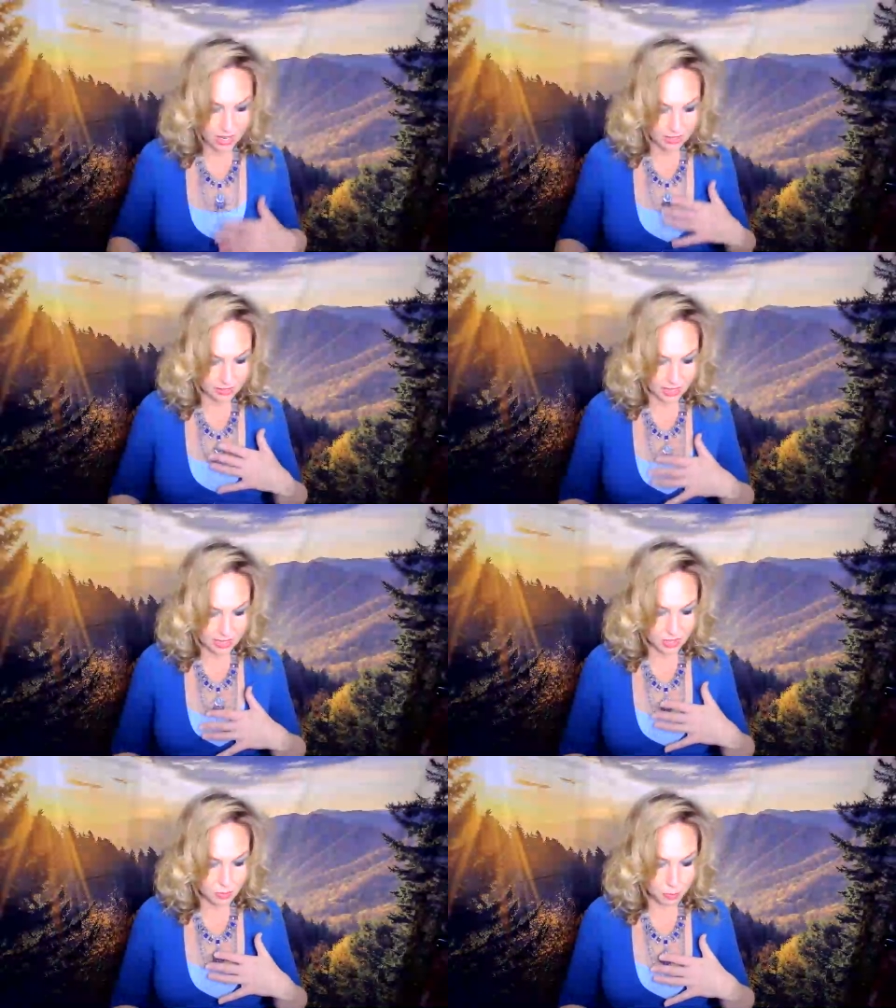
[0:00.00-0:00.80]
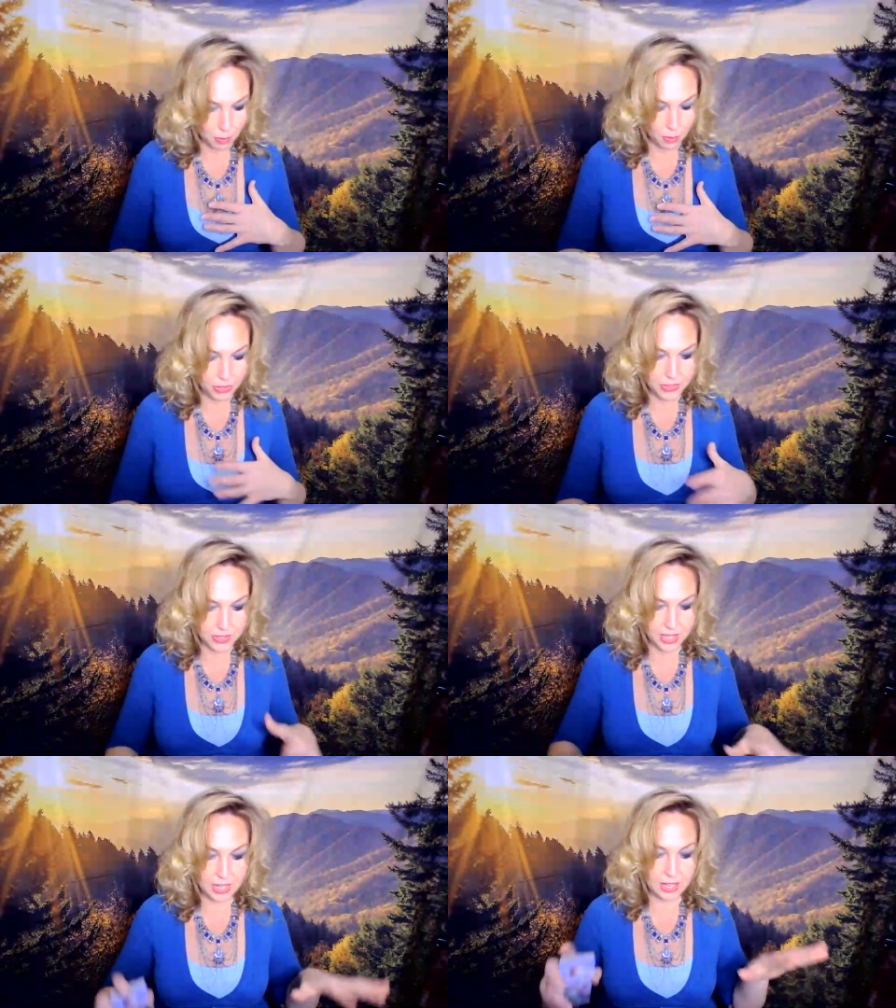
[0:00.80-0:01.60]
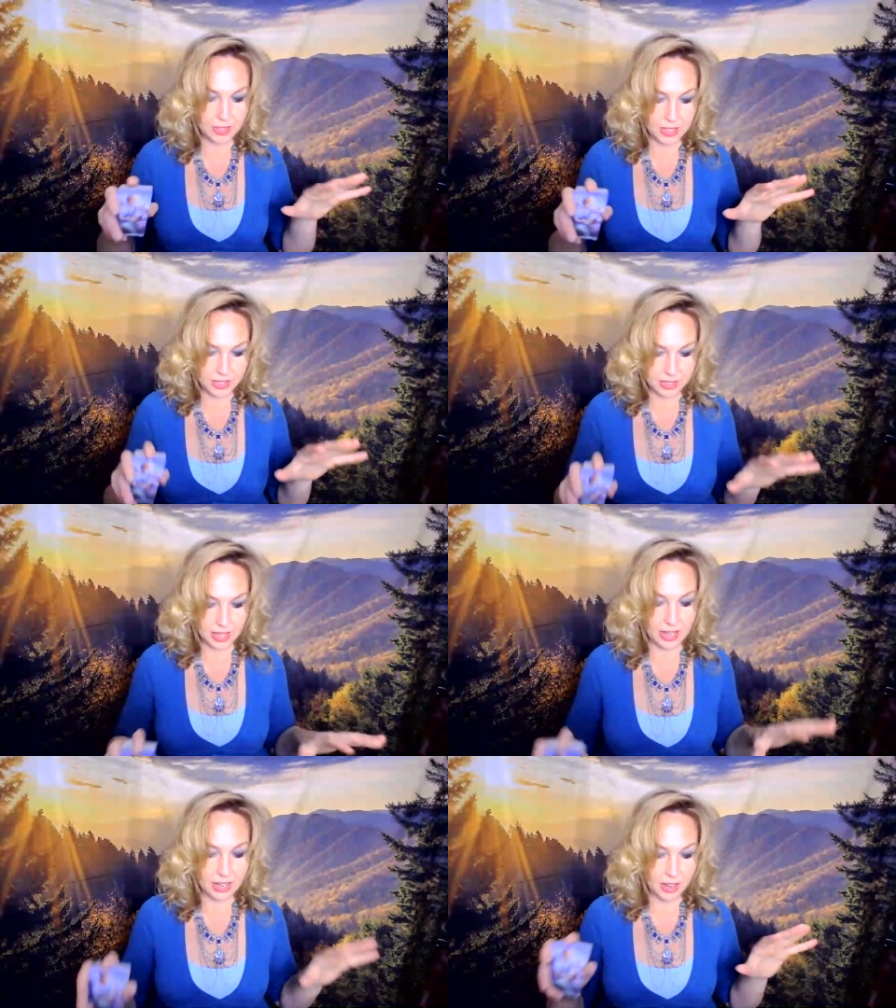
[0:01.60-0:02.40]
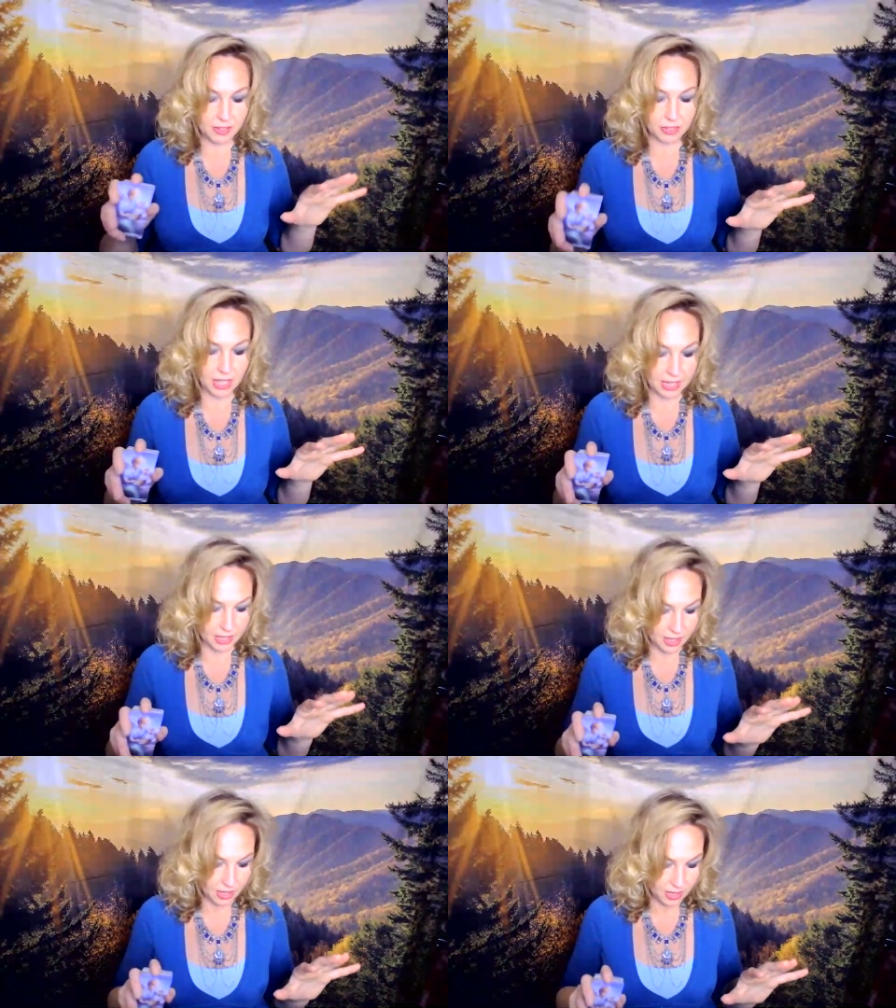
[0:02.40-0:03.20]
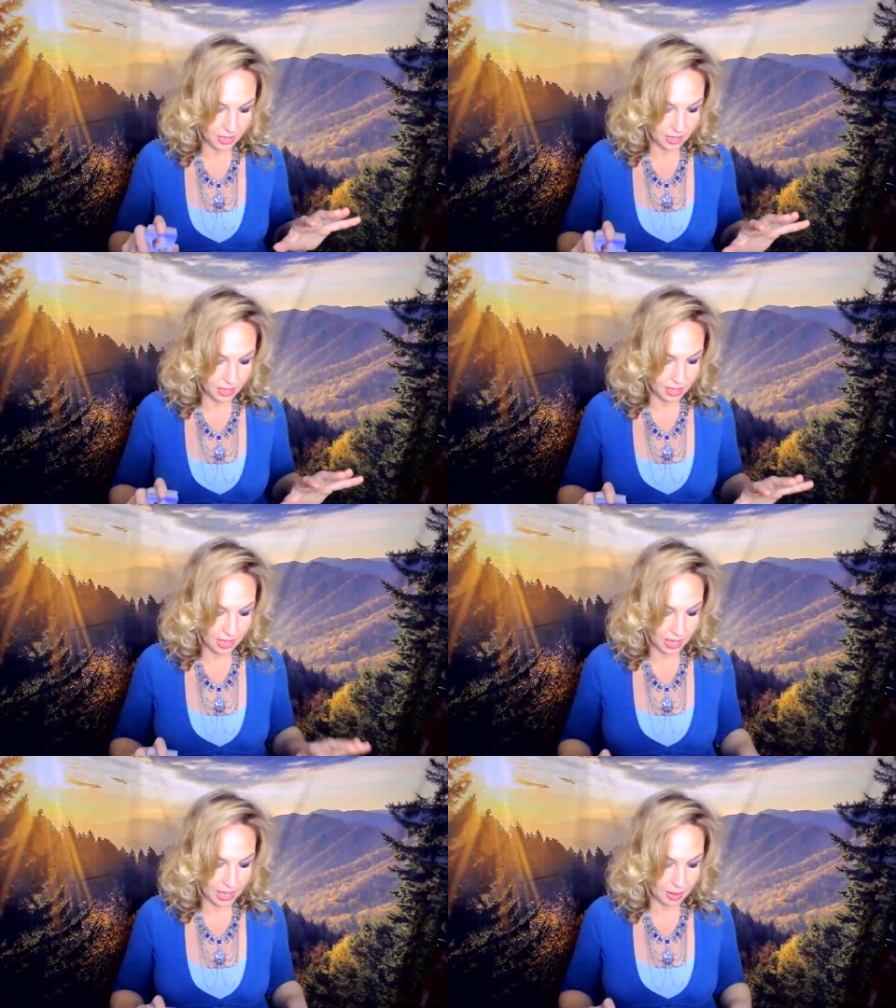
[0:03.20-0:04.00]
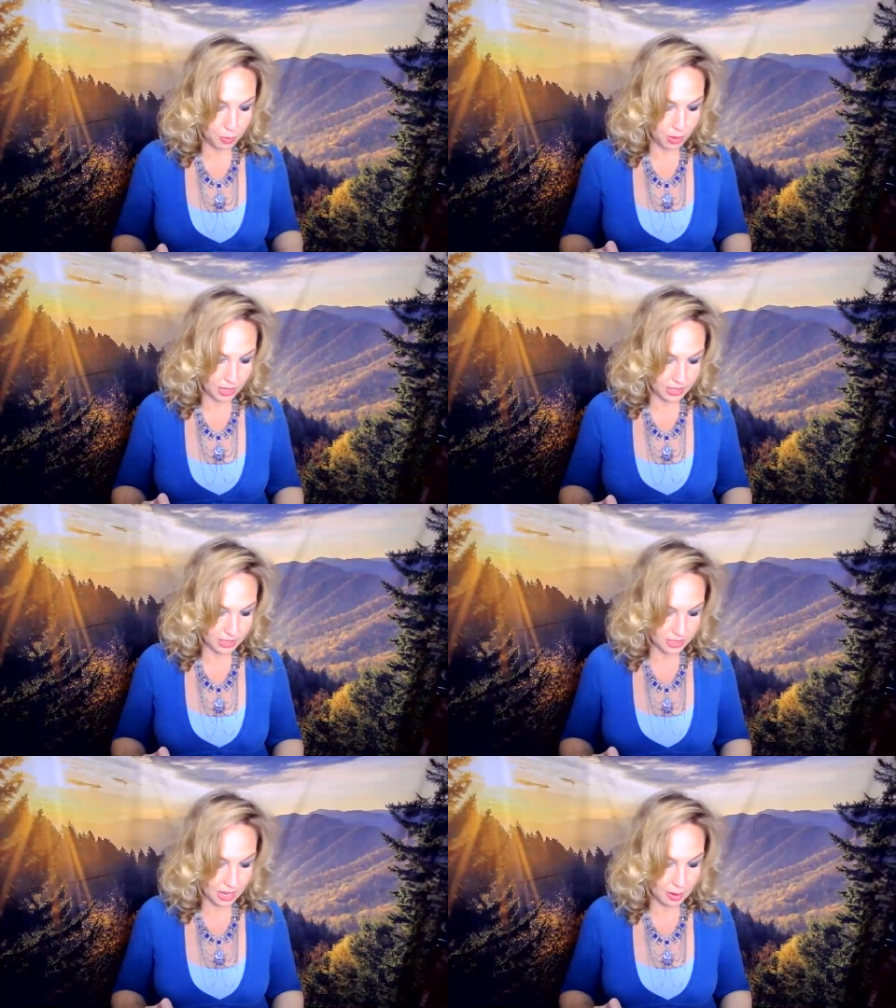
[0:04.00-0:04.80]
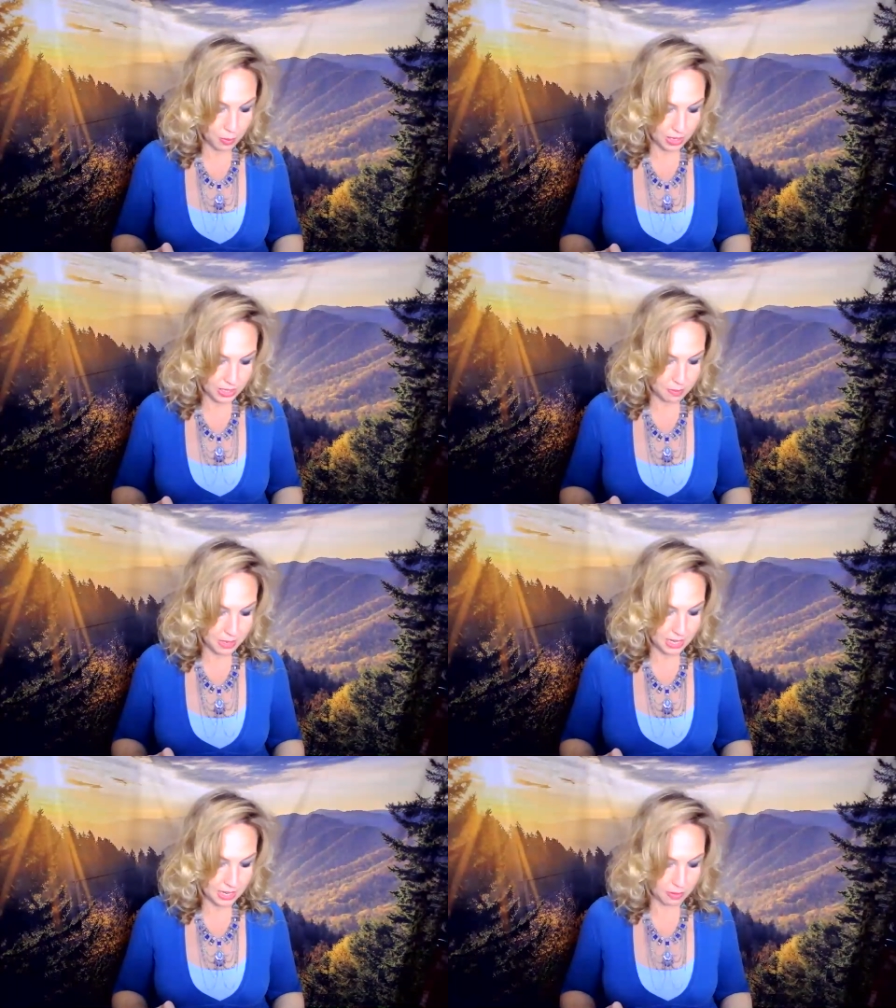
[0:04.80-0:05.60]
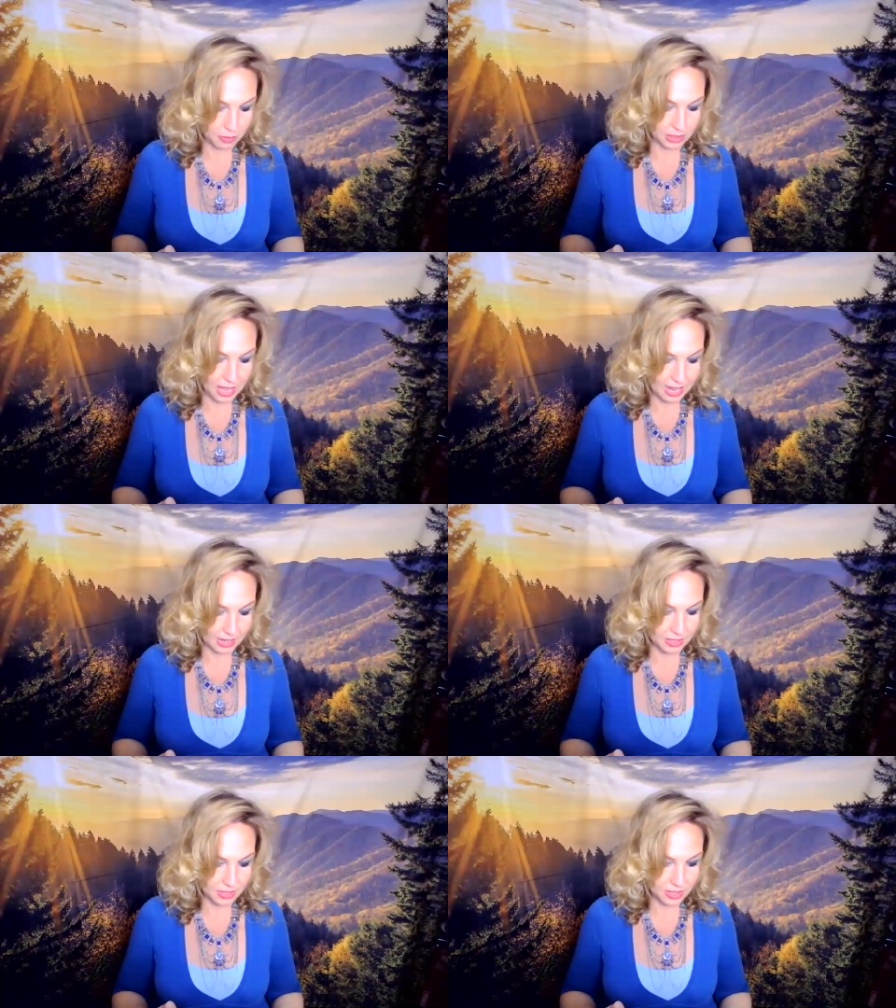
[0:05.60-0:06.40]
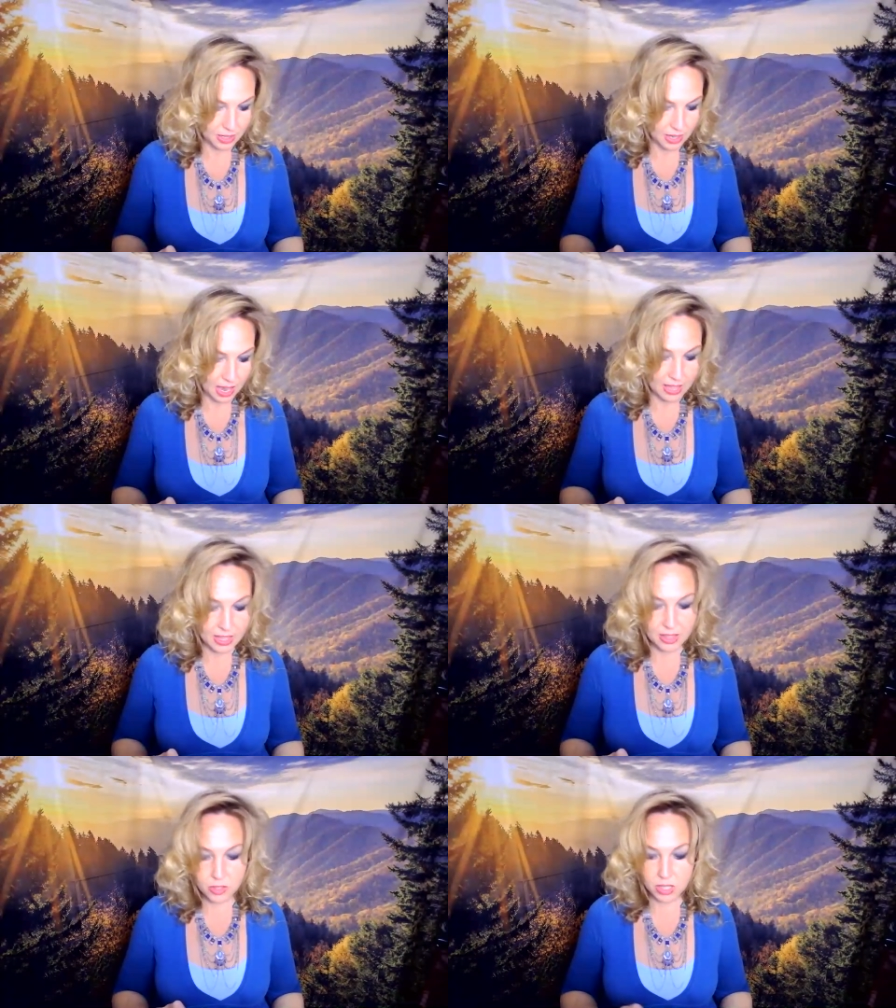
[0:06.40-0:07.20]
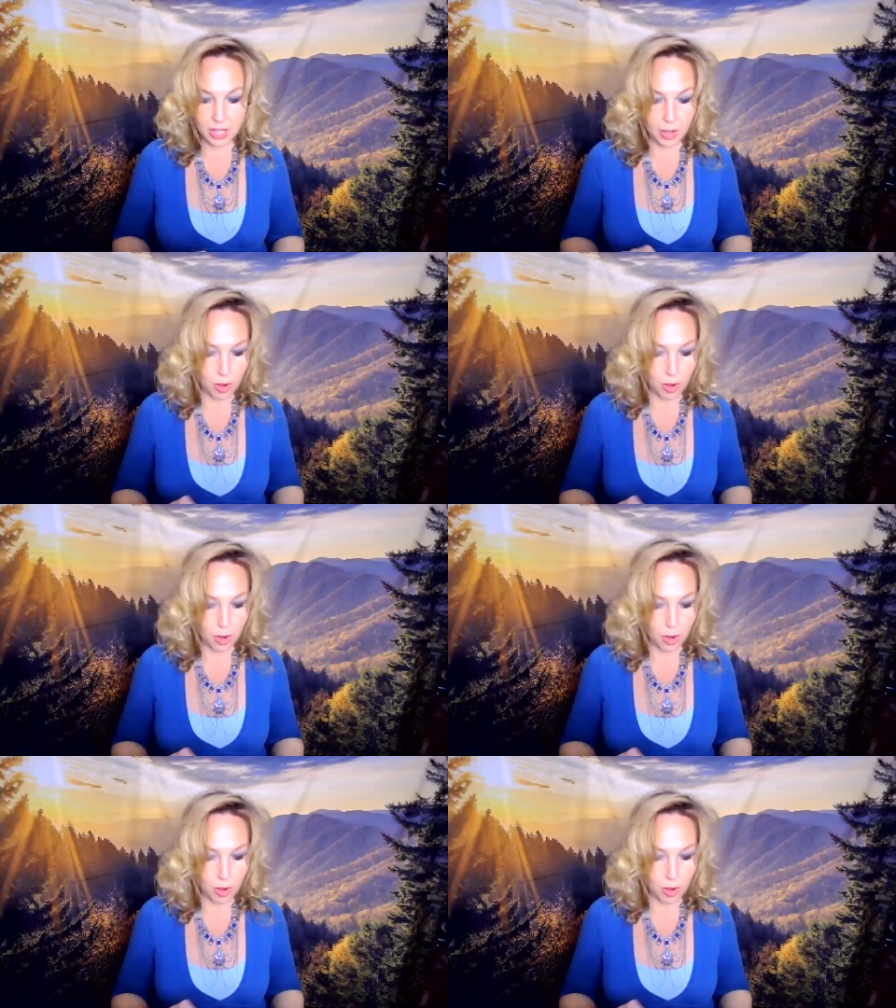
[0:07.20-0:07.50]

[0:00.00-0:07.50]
Let's both sit in this state of like I want I want to be relaxed. I think there's a lot of